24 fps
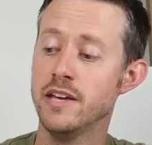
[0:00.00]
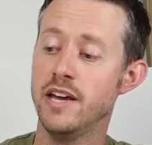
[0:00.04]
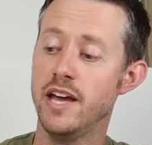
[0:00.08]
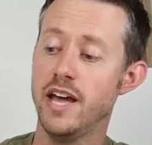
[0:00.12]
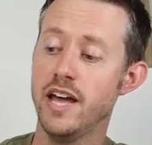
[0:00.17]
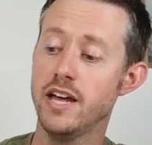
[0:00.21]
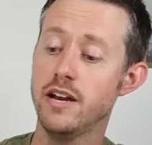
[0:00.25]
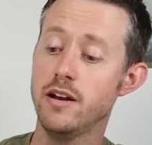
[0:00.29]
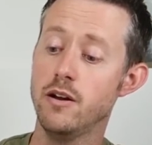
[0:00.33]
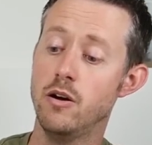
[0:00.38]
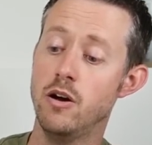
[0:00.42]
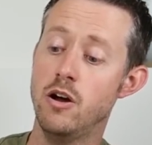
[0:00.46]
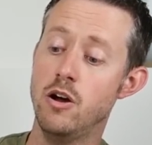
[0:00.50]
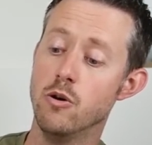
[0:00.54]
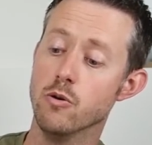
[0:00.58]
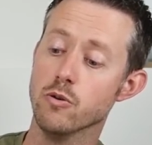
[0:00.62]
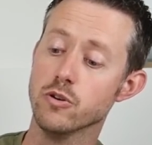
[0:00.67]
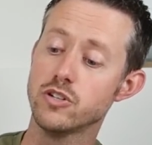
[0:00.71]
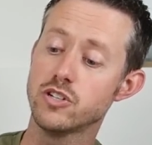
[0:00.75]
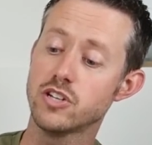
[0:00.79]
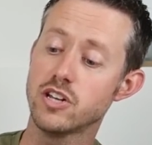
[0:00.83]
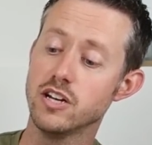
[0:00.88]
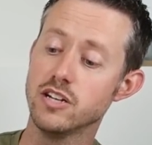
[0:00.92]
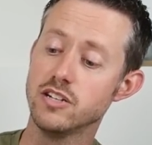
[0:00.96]
and
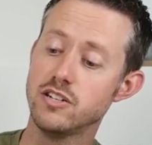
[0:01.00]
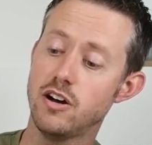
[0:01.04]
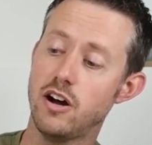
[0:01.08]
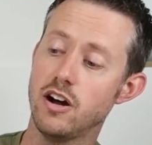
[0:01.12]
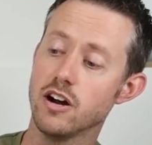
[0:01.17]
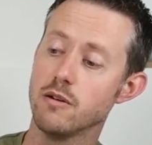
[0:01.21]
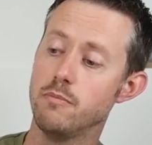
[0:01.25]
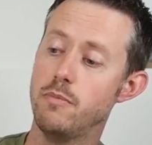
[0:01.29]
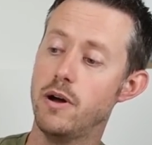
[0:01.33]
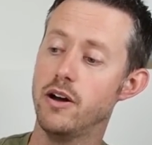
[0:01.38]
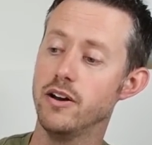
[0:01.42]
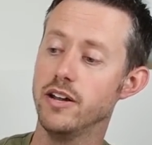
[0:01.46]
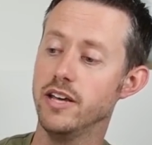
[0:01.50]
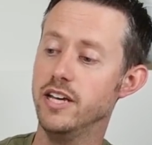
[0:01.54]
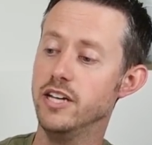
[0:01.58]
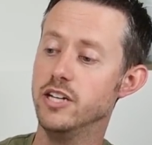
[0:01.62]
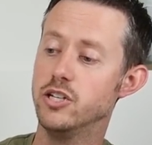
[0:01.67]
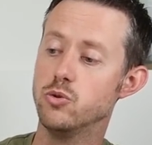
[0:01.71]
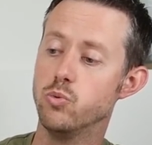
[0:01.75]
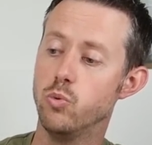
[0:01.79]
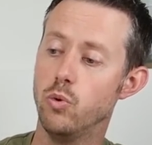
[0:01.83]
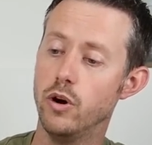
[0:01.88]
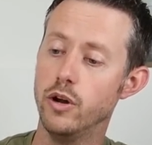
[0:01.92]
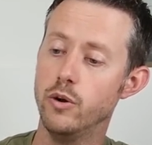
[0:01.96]
we're just going to talk about
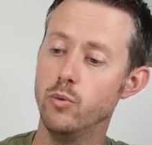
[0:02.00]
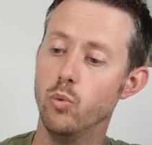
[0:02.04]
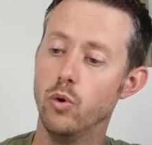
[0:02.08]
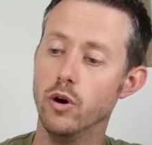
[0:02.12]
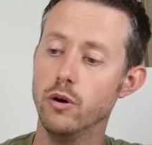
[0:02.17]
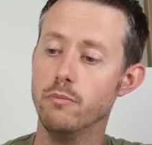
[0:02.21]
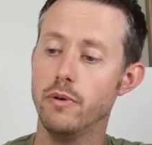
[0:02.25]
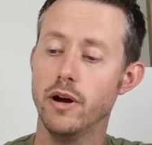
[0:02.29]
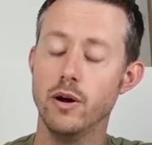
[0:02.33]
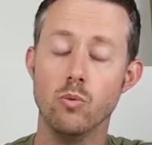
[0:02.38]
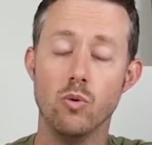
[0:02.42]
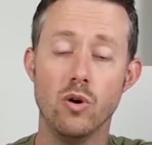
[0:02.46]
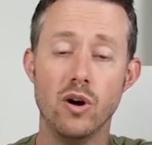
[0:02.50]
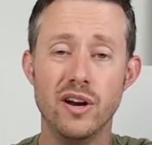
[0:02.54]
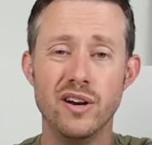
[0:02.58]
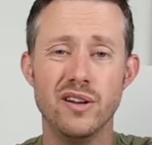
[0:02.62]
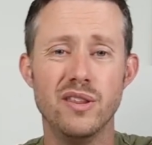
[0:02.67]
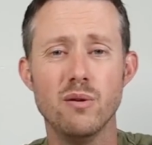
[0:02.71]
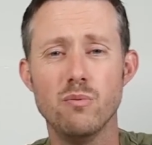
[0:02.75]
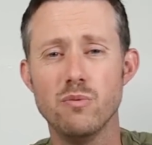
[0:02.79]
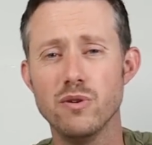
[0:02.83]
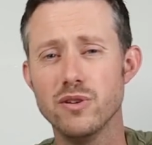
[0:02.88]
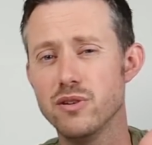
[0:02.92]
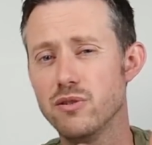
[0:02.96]
each one by one.
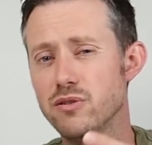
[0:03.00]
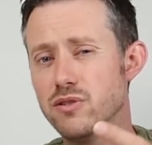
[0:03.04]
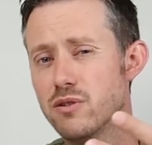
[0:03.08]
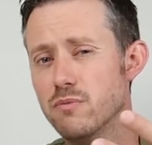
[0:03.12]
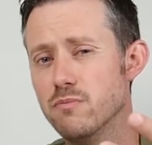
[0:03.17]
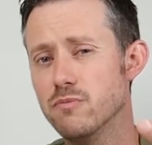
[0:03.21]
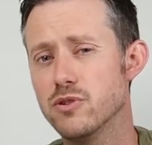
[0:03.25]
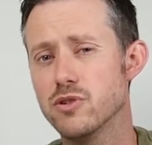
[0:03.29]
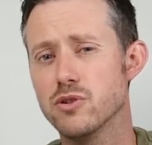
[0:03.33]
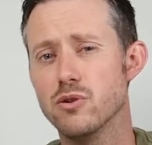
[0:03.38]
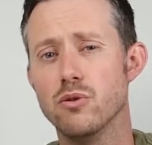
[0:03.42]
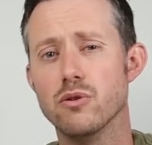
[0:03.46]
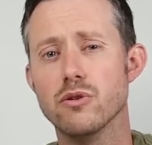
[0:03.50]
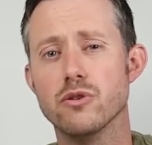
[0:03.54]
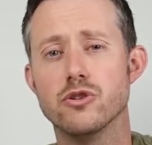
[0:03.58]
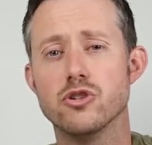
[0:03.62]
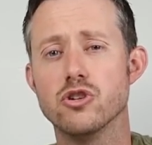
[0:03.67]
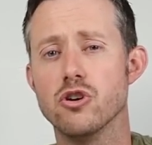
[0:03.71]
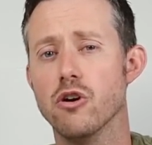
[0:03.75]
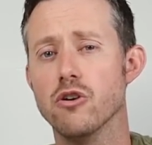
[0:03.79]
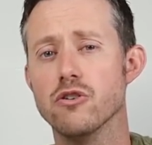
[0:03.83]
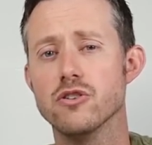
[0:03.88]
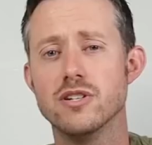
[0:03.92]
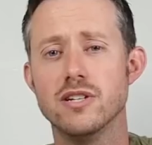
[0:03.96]
Then we'll do some solar
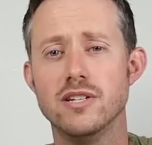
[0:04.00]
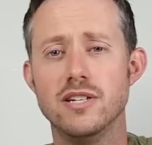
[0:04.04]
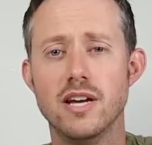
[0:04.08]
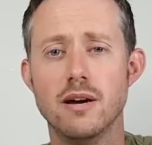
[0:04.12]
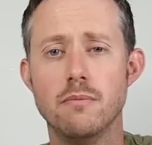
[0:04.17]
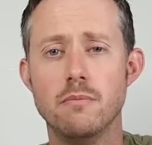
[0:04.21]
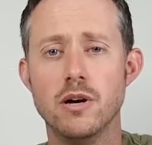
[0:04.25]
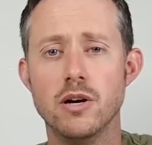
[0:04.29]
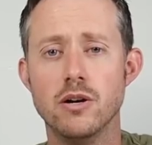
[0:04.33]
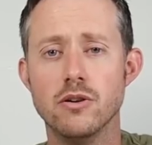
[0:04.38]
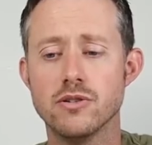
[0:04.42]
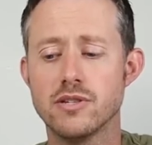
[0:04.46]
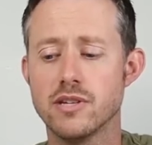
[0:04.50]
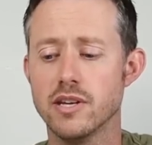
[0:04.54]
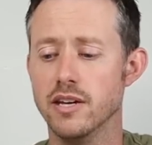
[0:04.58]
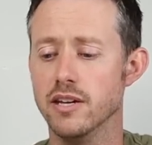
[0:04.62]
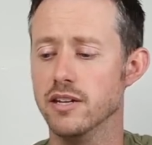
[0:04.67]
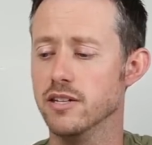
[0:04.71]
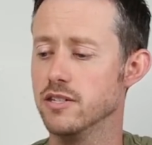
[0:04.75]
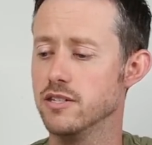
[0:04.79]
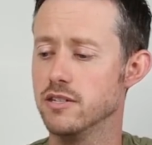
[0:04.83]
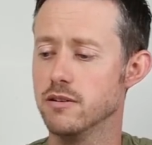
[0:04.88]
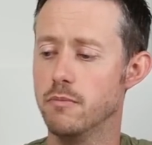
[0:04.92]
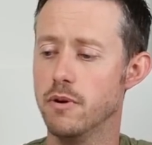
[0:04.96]
charging demos
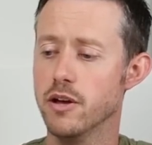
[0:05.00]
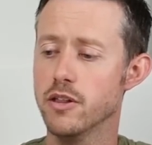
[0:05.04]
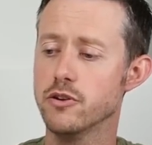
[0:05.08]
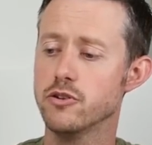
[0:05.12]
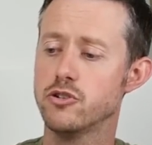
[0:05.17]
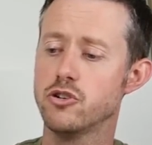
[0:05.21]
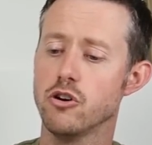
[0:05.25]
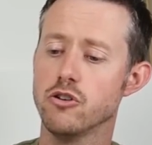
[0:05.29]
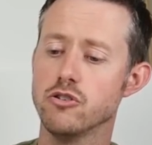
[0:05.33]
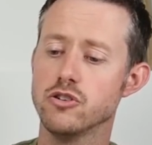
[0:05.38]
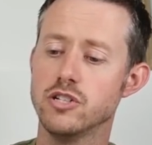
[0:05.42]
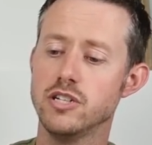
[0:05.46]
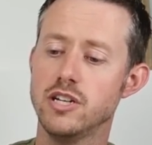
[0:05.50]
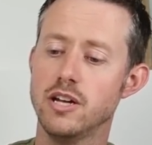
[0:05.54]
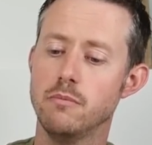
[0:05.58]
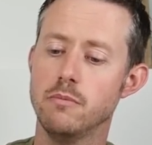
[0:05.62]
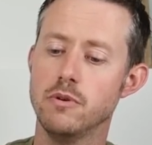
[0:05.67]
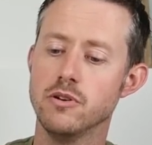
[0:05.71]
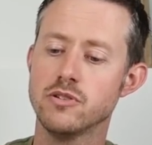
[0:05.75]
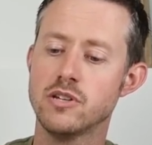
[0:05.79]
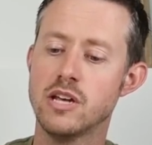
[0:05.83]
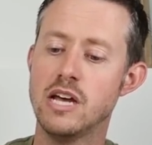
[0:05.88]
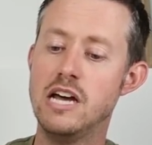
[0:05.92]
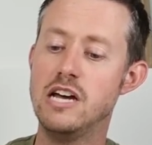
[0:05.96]
and some other charging
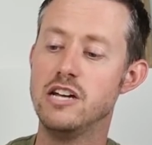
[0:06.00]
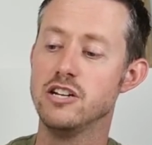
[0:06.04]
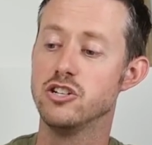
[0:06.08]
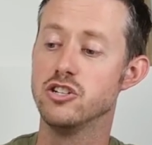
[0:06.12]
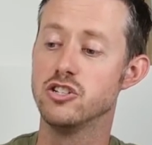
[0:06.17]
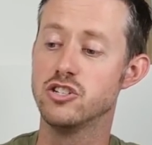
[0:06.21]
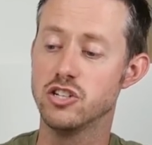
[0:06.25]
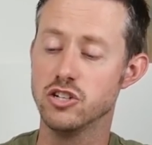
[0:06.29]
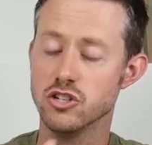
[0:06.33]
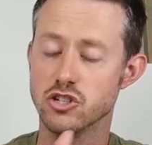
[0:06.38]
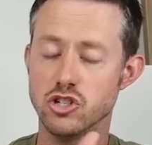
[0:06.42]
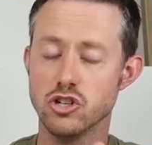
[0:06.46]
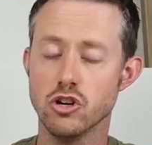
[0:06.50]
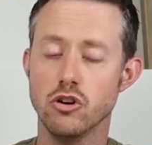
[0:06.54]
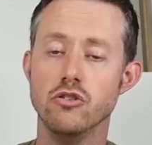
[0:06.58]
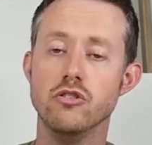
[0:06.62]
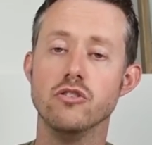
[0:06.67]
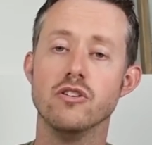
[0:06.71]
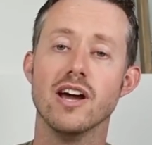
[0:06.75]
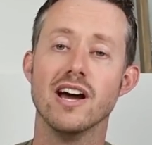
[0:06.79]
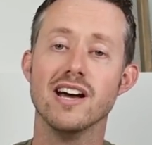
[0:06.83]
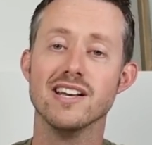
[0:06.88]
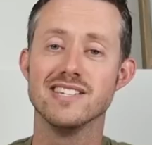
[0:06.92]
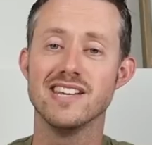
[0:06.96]
demos just to show
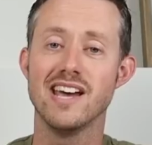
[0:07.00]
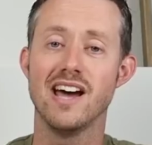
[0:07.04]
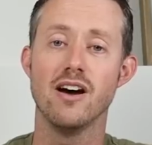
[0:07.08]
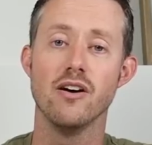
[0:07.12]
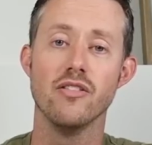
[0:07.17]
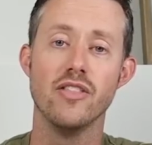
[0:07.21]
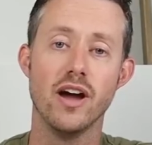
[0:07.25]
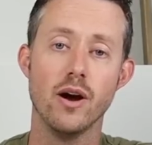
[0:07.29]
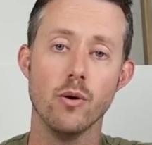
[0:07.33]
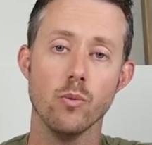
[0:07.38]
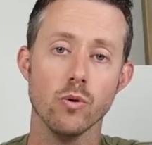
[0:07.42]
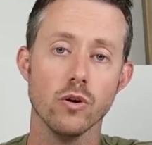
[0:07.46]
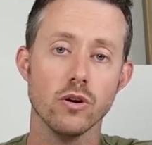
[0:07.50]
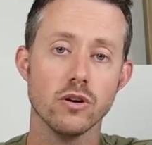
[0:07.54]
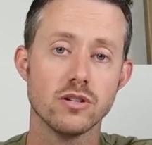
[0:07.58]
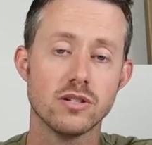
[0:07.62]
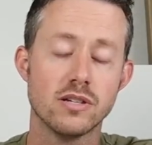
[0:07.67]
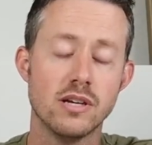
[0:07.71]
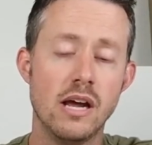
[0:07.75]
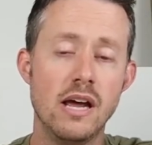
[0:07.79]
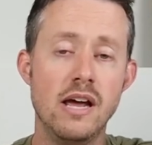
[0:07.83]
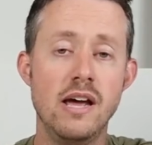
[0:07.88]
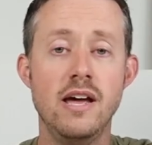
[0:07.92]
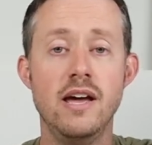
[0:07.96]
you guys how that
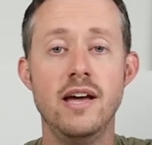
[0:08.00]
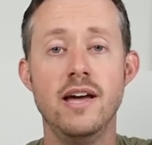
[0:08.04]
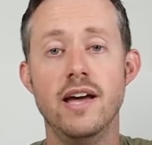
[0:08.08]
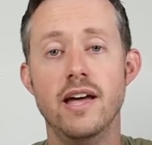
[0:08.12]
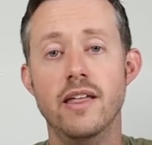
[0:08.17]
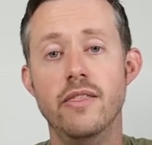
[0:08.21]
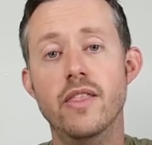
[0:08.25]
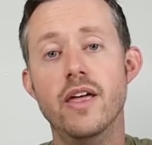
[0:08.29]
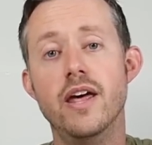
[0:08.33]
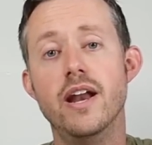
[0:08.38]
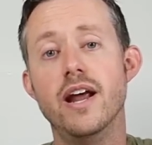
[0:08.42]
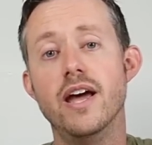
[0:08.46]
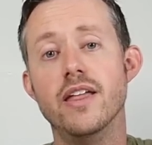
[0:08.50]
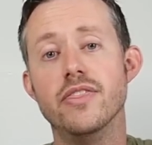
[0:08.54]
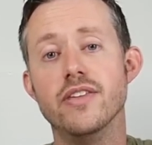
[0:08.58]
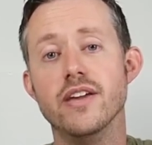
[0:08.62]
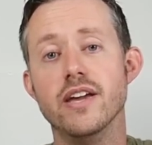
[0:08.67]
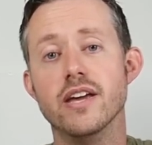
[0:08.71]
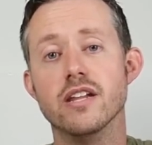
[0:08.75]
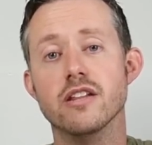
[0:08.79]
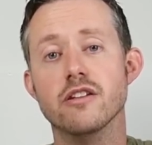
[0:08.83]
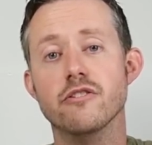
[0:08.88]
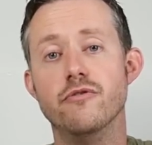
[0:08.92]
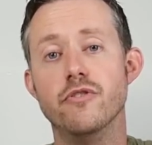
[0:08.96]
works. And then at
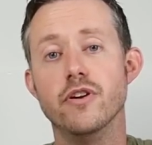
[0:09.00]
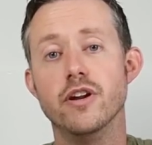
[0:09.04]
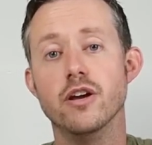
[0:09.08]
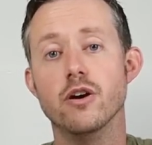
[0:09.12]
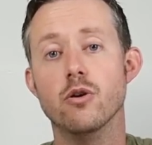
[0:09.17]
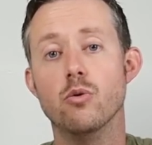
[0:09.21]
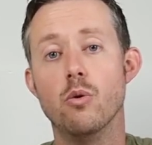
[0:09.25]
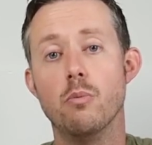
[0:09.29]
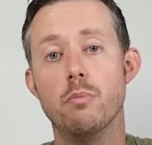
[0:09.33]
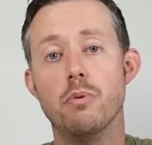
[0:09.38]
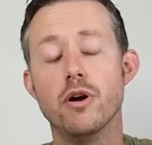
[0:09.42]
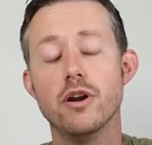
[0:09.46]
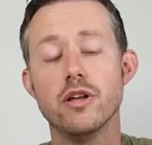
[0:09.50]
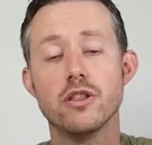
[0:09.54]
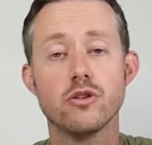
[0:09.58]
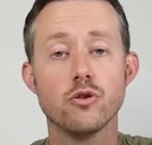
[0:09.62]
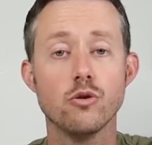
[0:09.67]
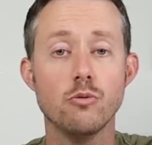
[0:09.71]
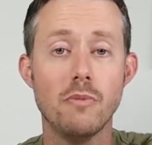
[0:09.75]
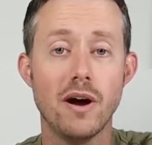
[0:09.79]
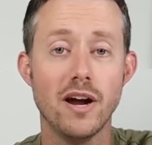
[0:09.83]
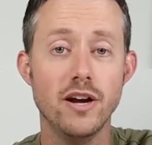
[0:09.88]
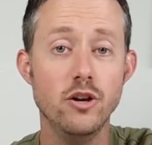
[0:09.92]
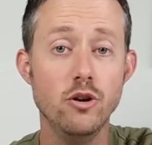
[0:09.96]
the end of the video, we'll put it
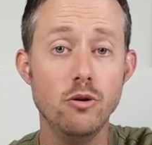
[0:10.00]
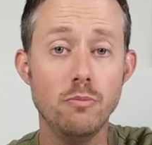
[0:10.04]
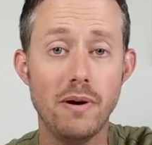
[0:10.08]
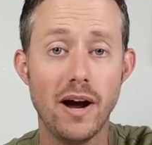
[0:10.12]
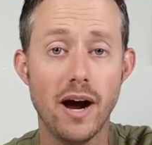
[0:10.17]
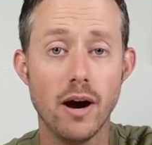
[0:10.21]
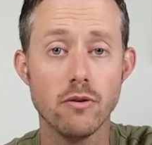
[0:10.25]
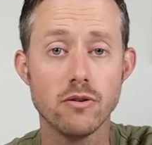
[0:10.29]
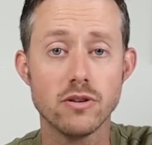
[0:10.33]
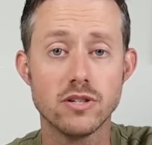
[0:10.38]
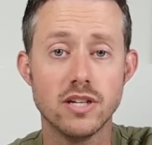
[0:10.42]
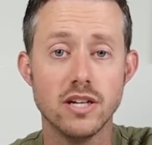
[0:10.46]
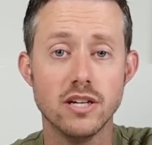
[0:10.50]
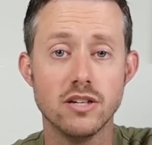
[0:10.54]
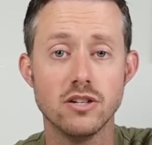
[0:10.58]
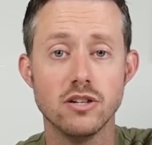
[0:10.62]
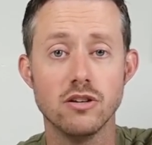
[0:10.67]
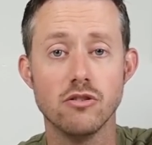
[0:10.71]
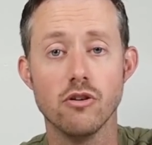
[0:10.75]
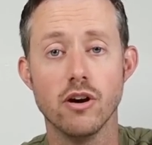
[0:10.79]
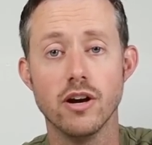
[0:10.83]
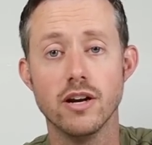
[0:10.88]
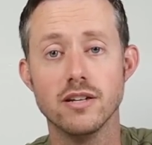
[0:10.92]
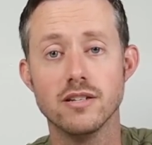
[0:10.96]
through my new power
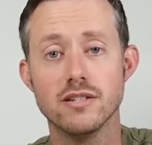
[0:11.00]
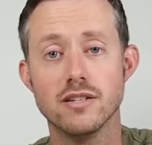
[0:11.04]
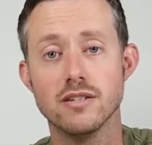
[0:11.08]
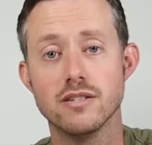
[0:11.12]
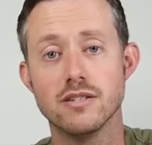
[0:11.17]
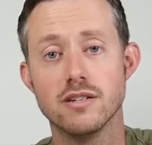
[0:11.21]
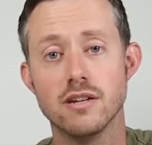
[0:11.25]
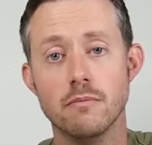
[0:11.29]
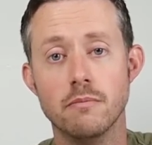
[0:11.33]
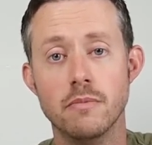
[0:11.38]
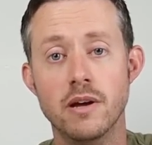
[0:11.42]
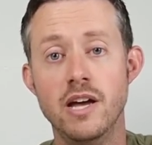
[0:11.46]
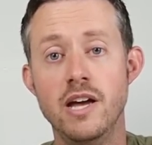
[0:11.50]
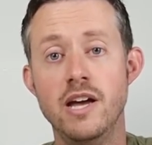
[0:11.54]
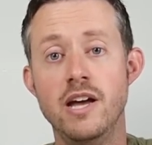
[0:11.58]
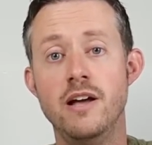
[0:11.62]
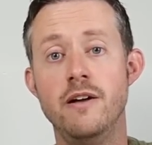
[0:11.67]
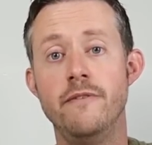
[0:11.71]
station grading system,